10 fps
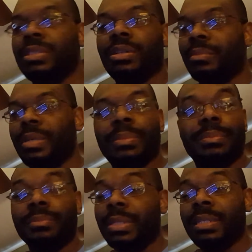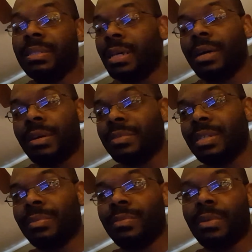you know me me y'all
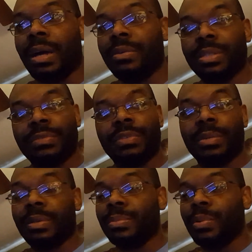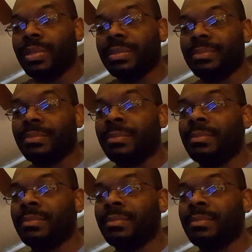I've said before, I don't give a fuck about spoilers.